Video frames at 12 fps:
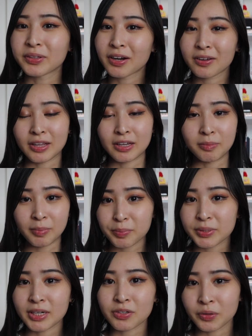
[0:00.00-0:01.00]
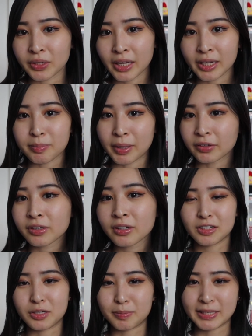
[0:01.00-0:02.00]
there that you may potentially like better.
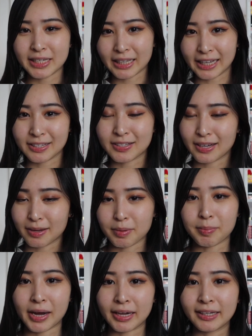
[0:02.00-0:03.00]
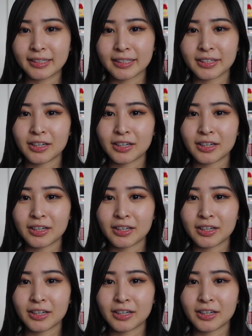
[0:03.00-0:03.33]
Just basic things to keep in mind.